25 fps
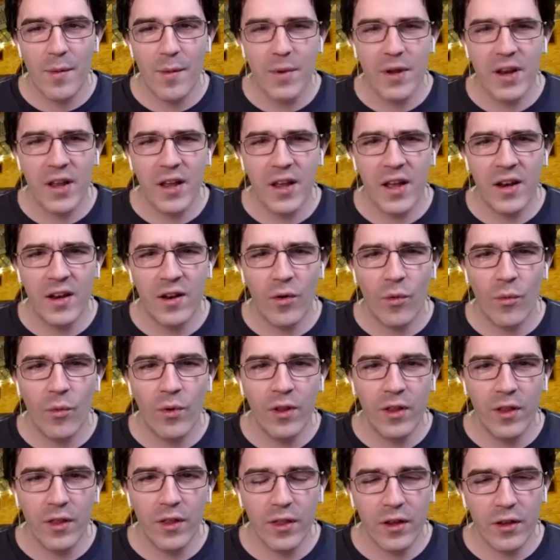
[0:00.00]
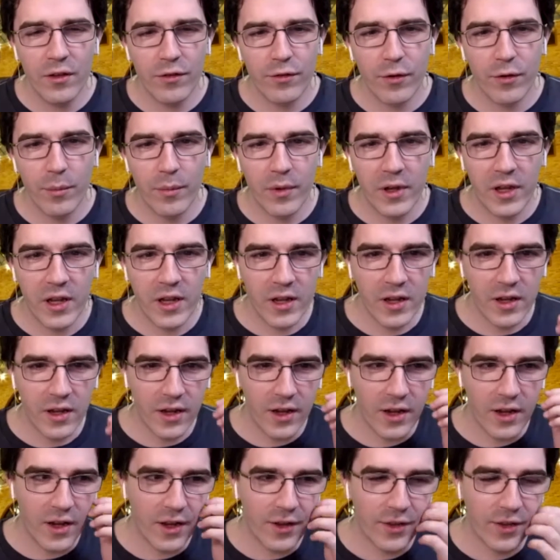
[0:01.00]
And one of the things for me,
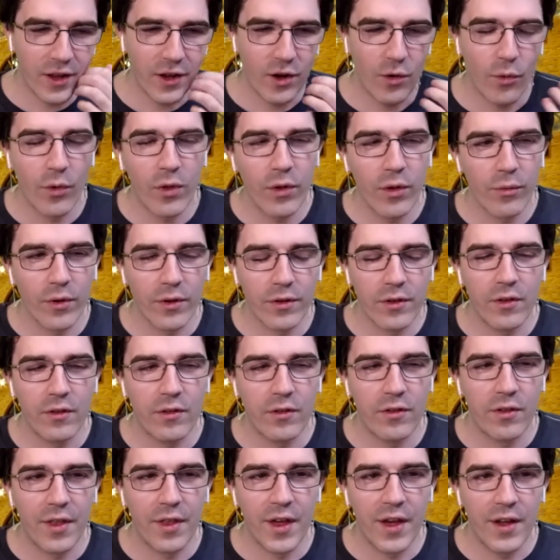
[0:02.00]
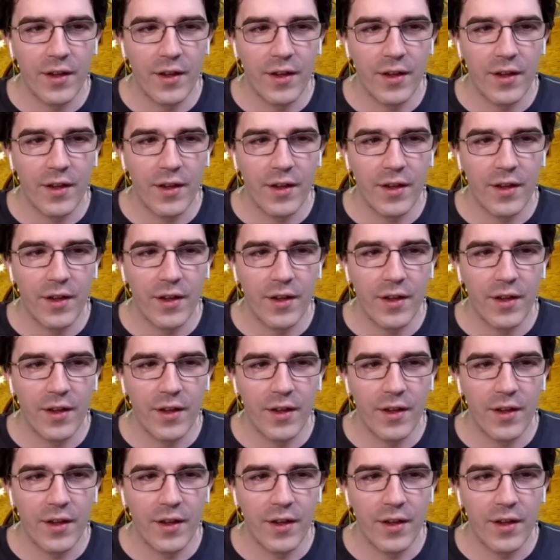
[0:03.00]
and like one of the reasons that